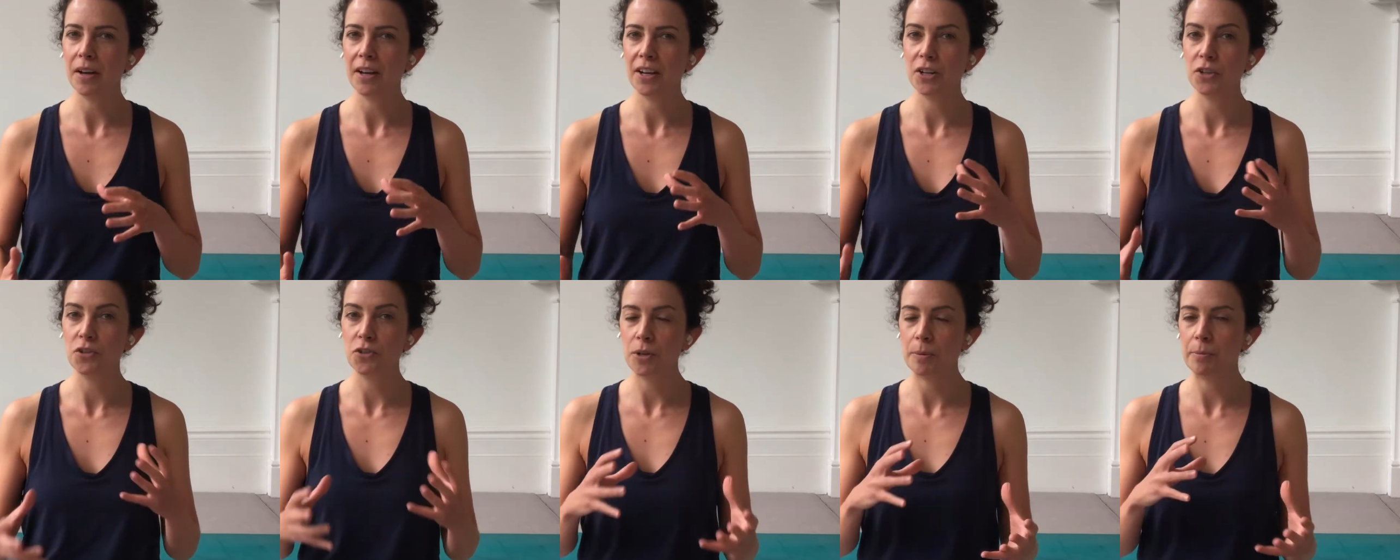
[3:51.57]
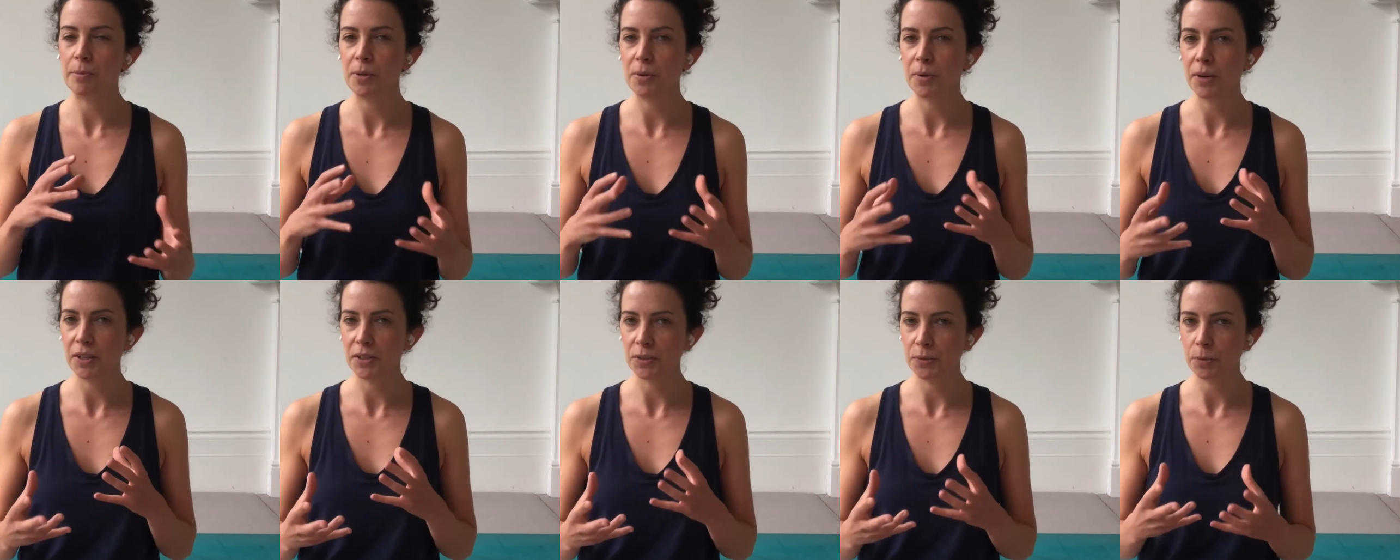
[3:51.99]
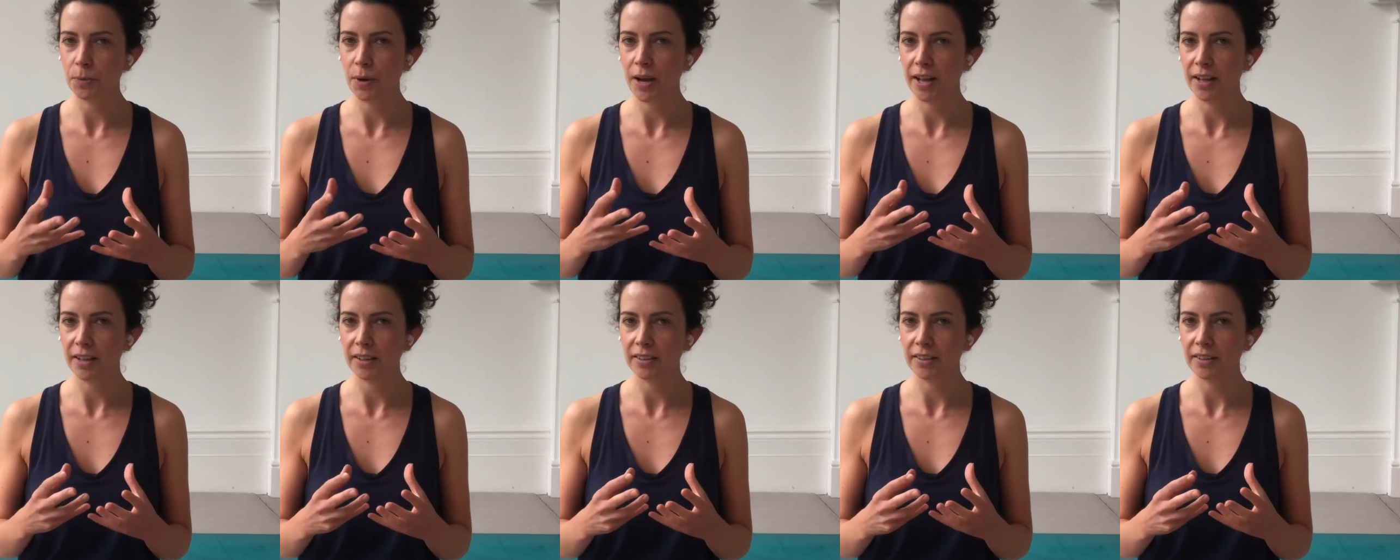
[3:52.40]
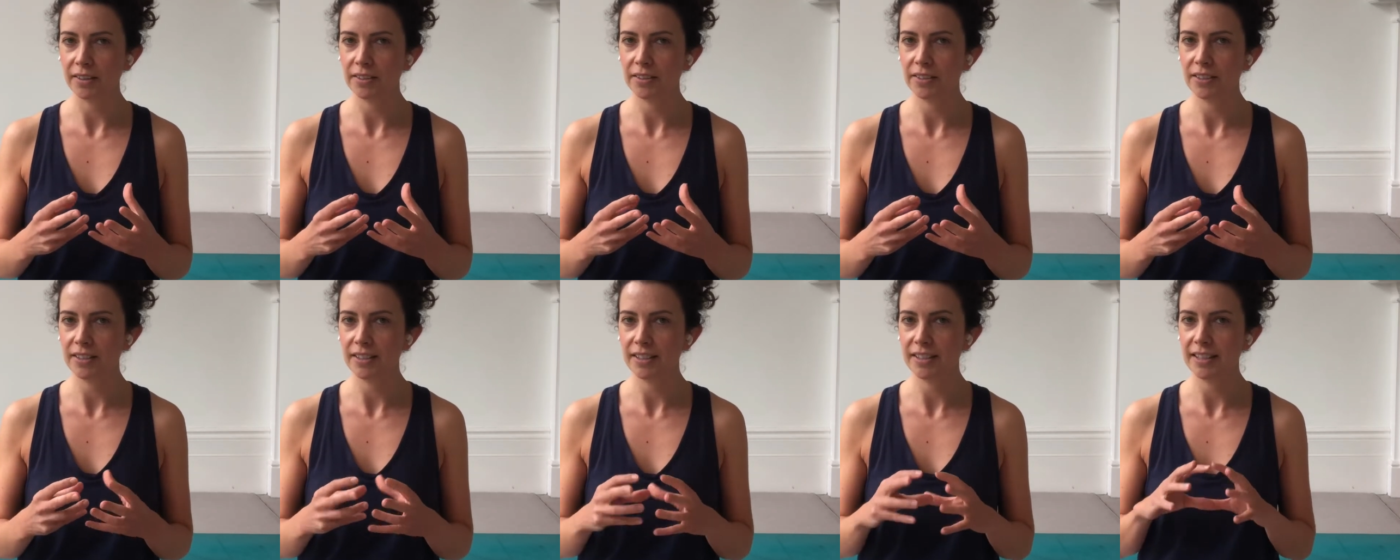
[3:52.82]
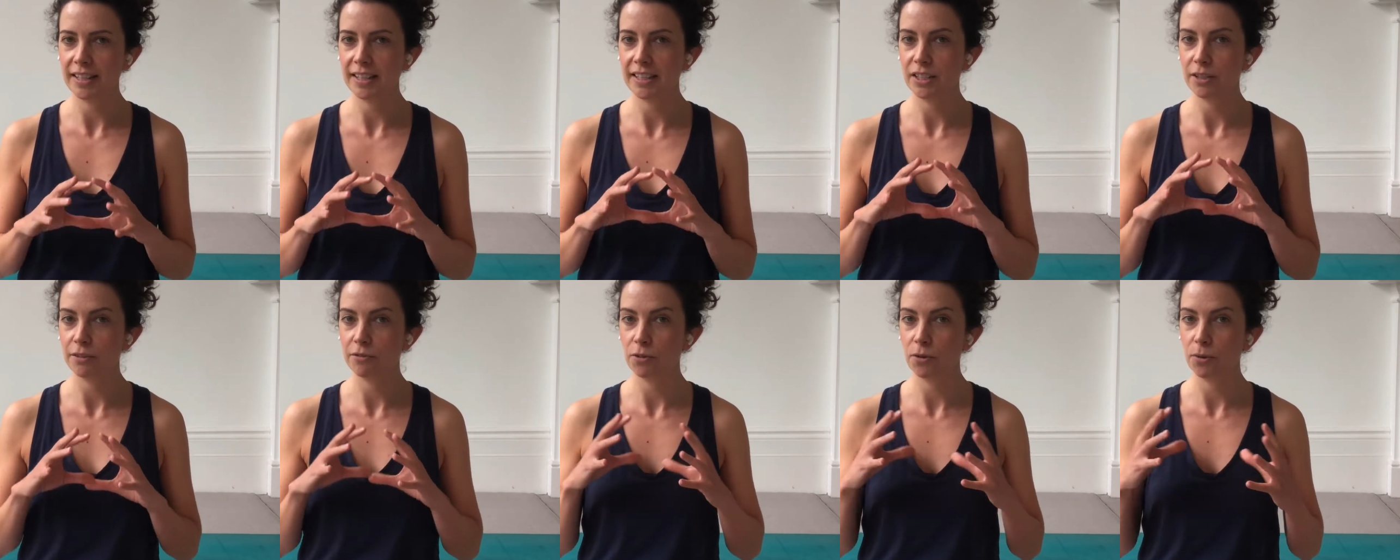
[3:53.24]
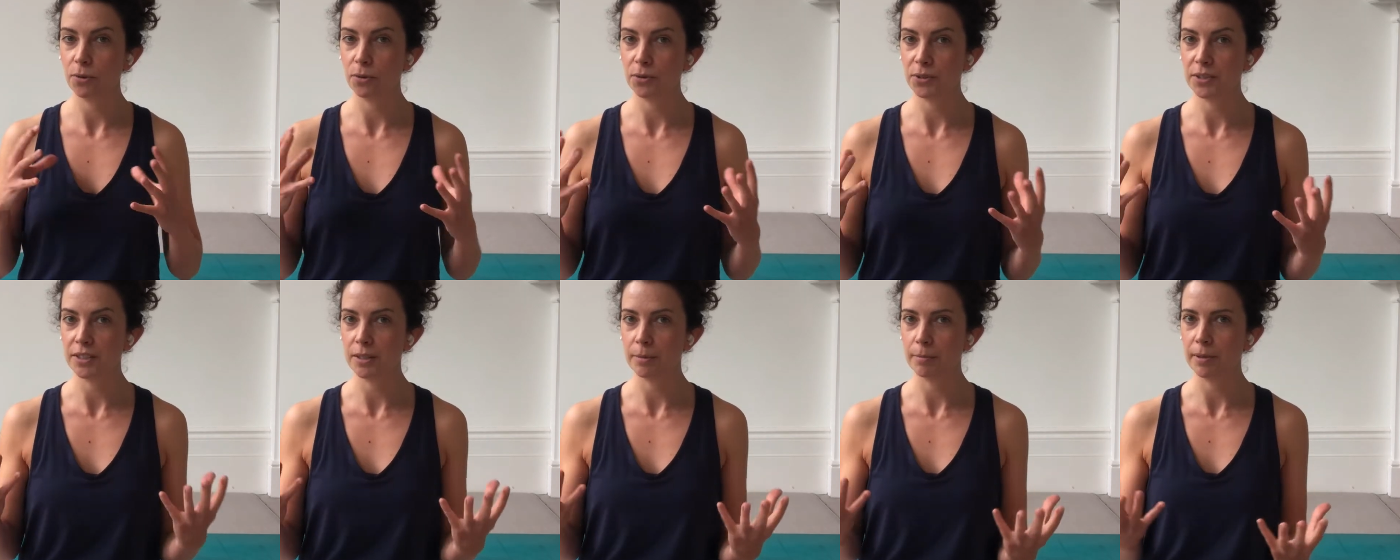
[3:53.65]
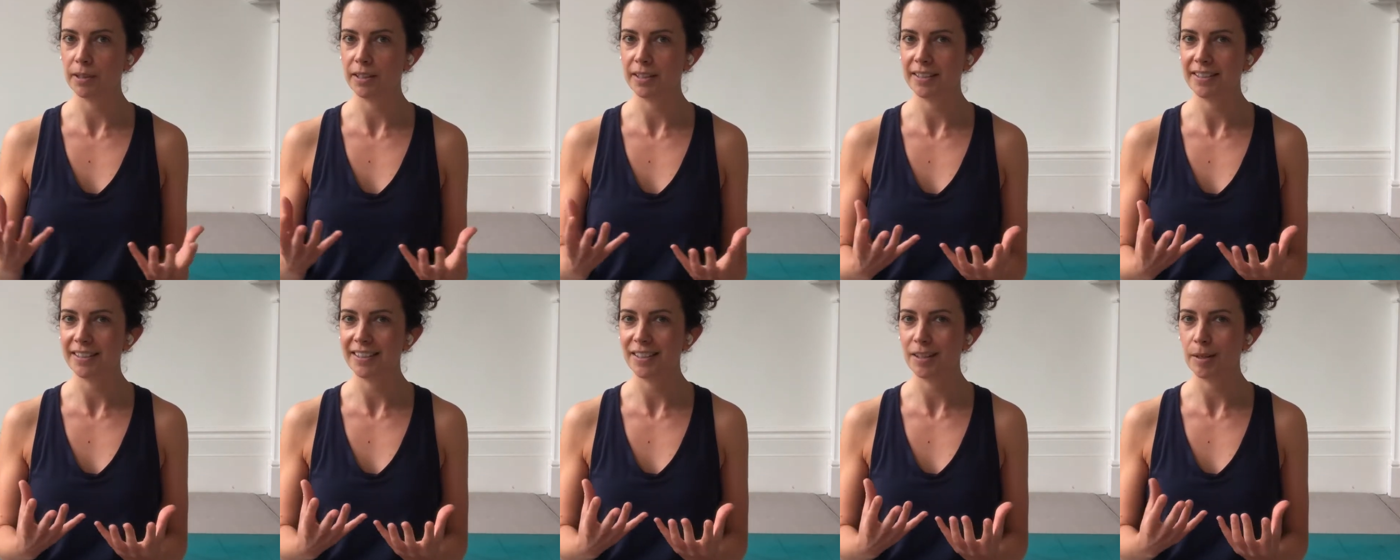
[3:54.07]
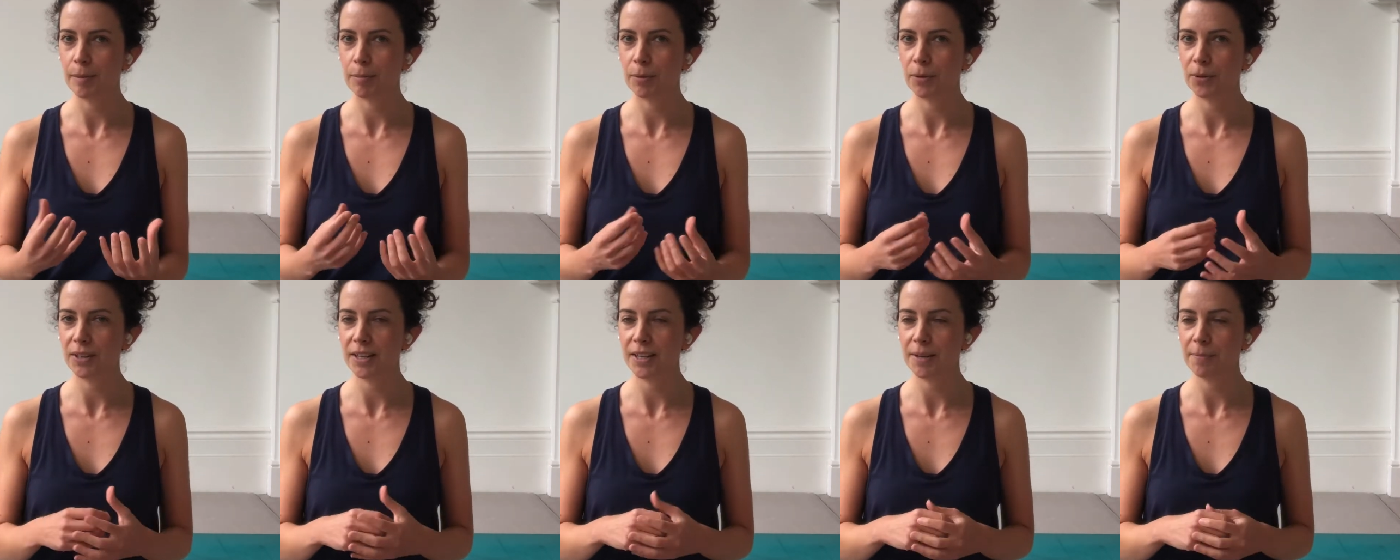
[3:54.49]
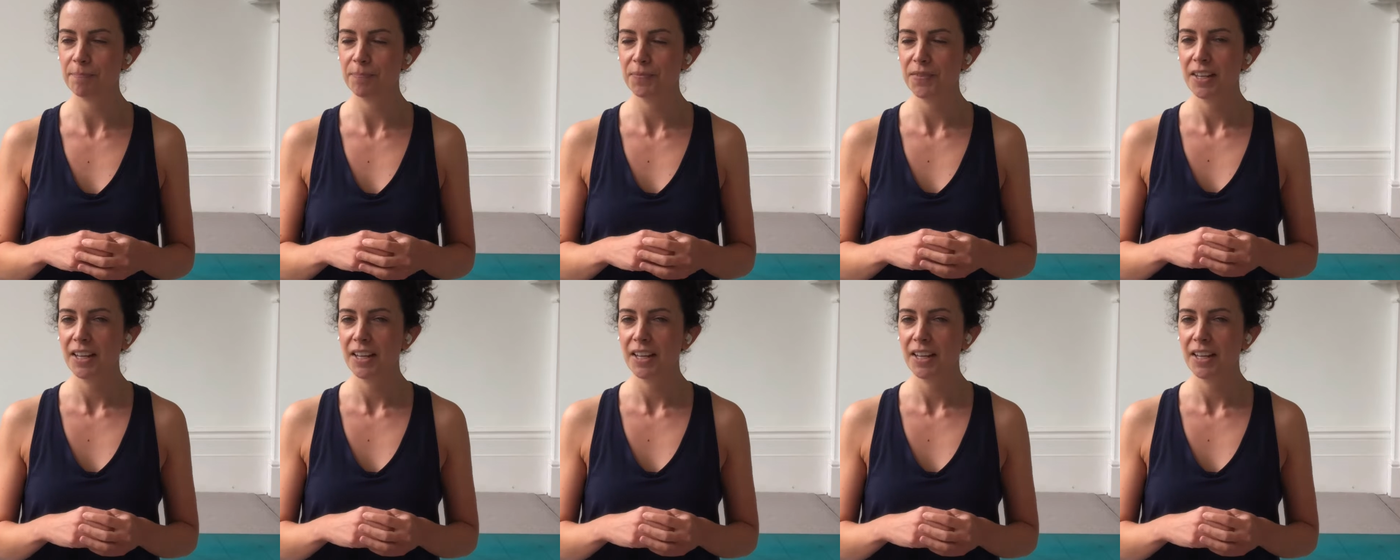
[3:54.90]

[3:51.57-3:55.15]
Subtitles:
contribute as well to the sense of core stability in the body.